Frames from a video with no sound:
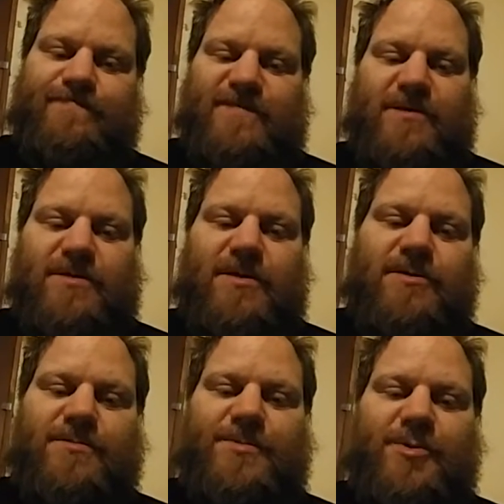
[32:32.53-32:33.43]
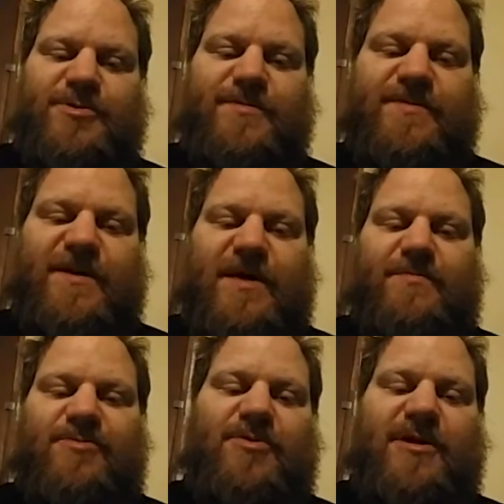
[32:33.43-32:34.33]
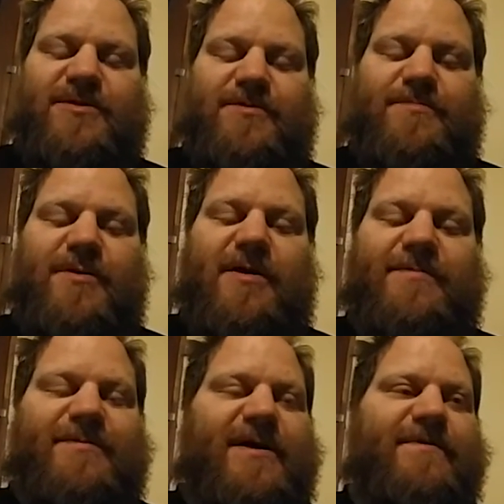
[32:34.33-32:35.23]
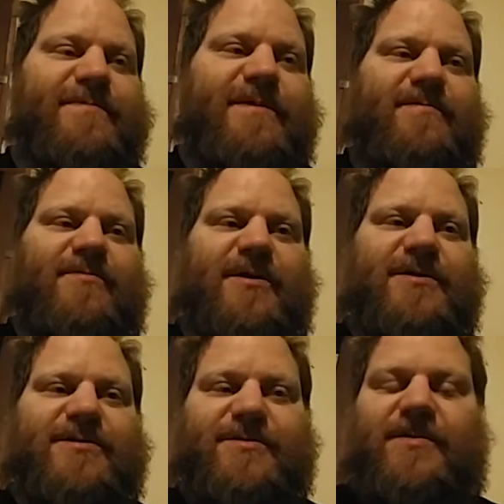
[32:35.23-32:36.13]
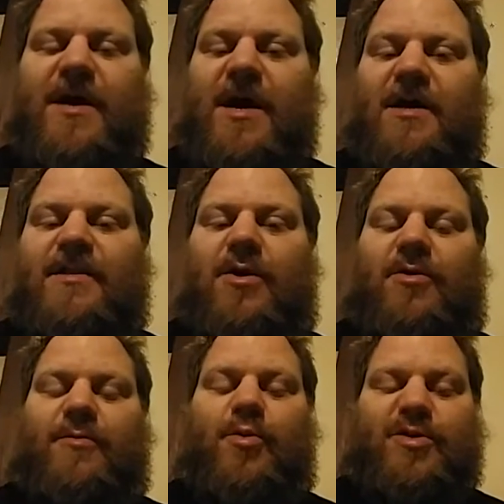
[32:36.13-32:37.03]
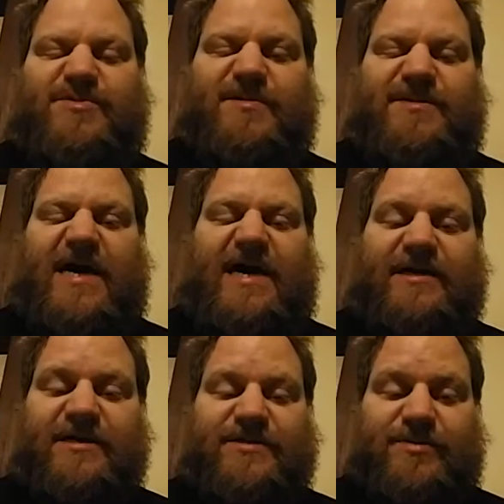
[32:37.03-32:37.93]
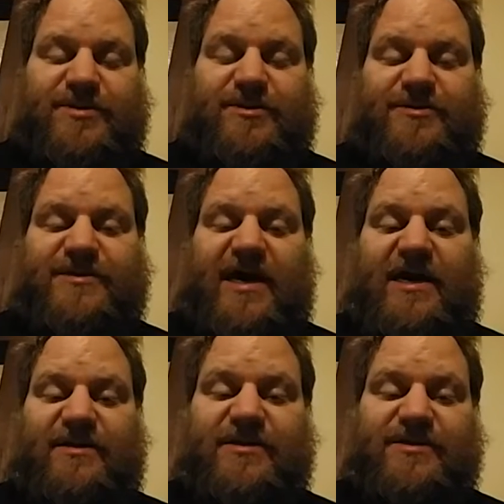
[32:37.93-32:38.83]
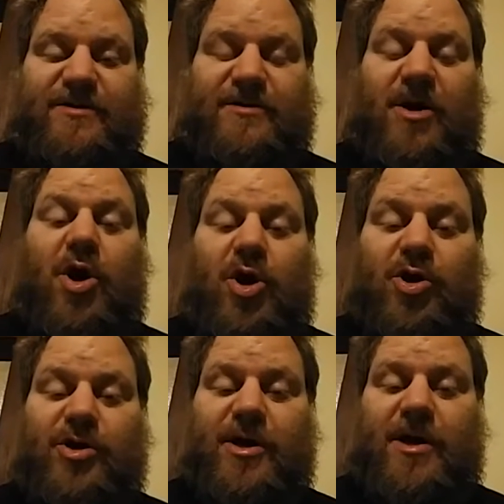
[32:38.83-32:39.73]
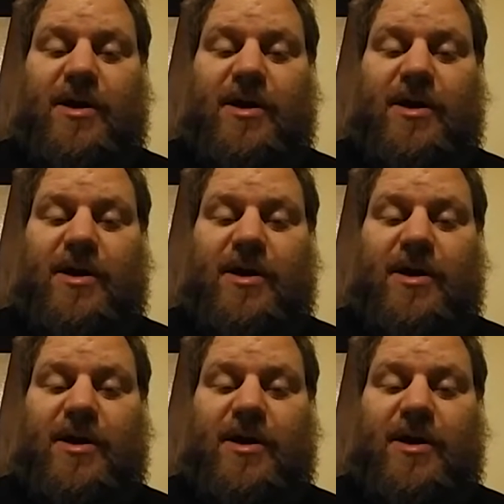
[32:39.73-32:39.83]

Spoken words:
They're law enforcement. They have a right to a private life. They have a right to law enforcement tactics, which those tactics are hard.